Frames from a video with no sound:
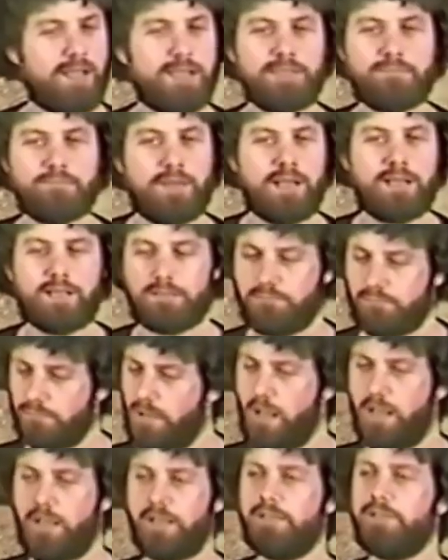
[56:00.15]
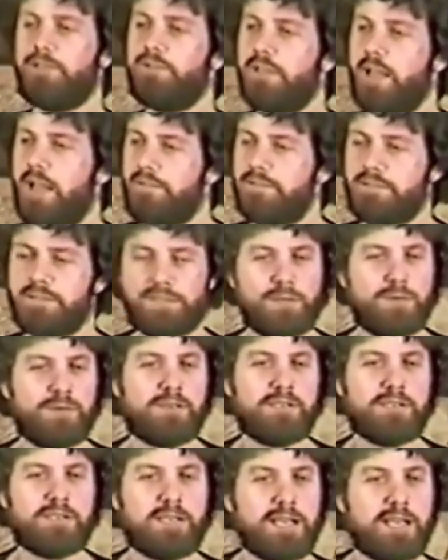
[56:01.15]
My, my calling in your life is to
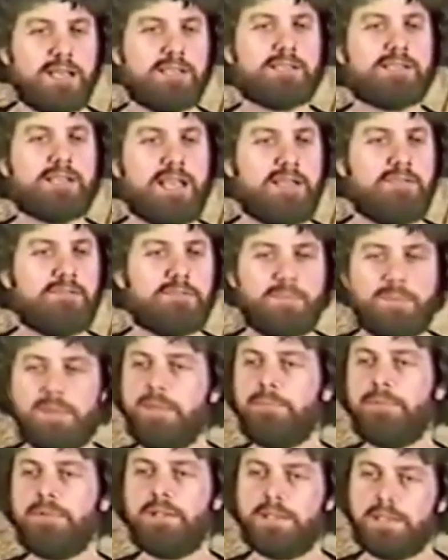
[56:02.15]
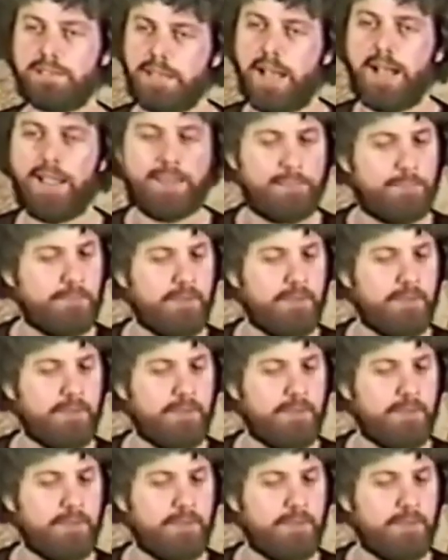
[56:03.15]
go to the unsaved people and tell